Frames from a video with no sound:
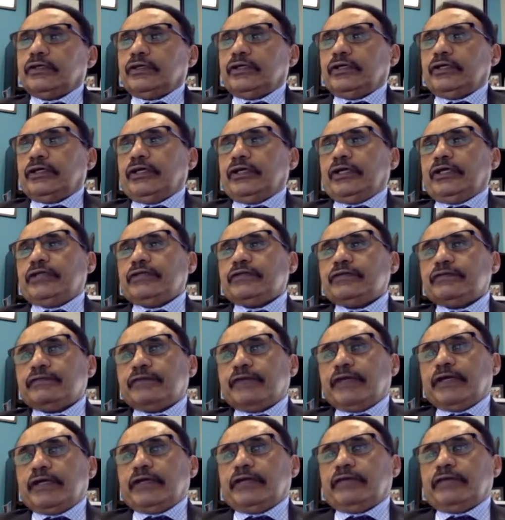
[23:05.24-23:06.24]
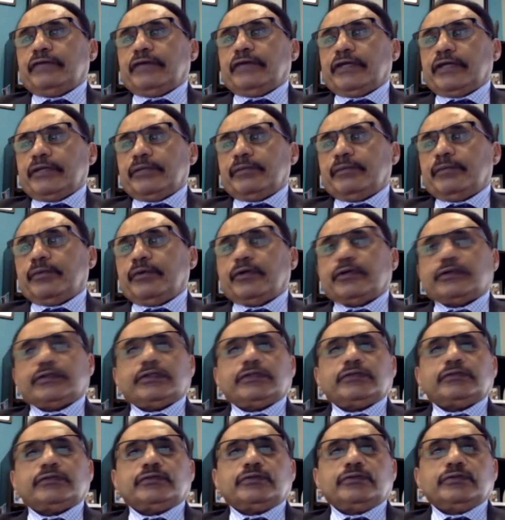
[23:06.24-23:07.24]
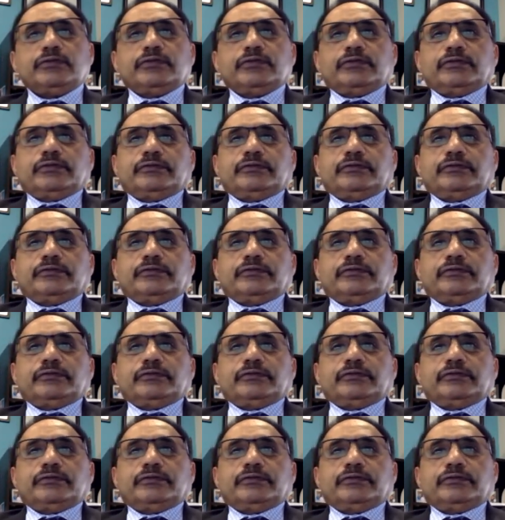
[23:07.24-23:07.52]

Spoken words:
is very, very important too.